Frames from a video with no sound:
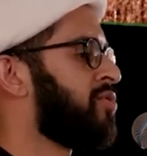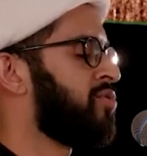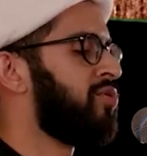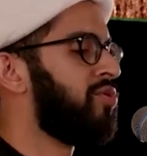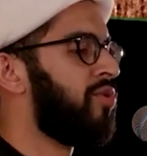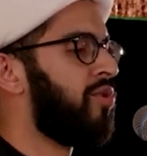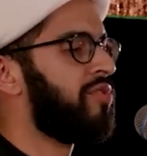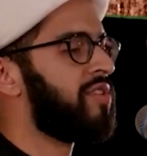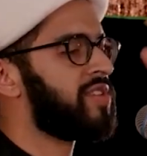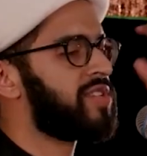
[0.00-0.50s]
you
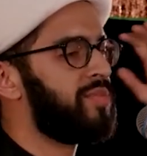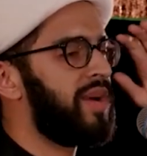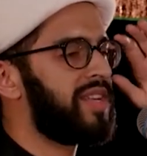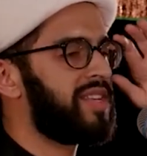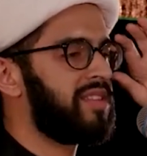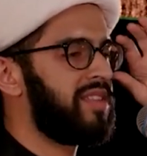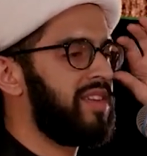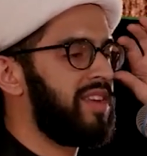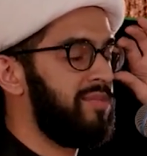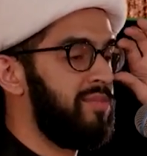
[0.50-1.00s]
know this
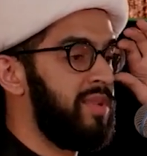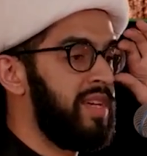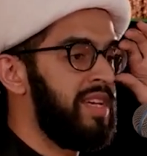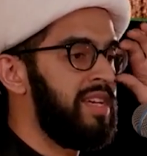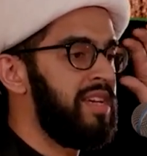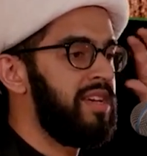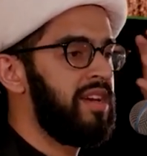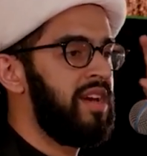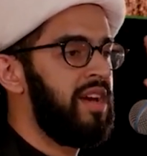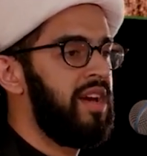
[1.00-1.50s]
better than
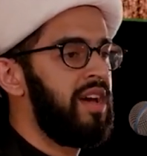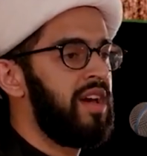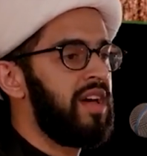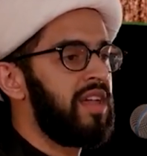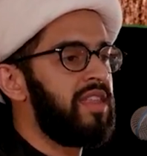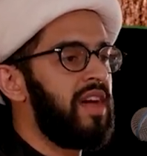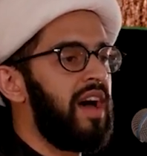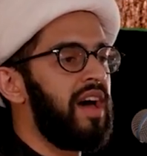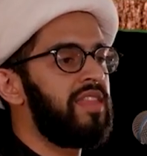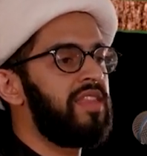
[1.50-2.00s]
me,
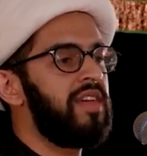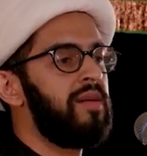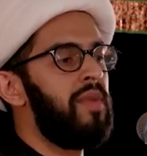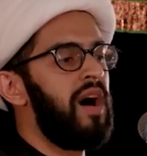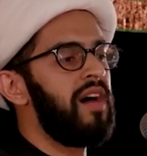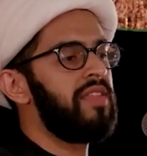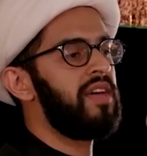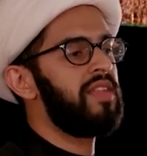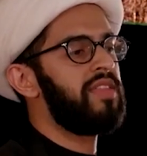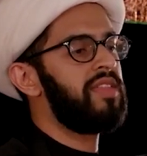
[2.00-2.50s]
that the mother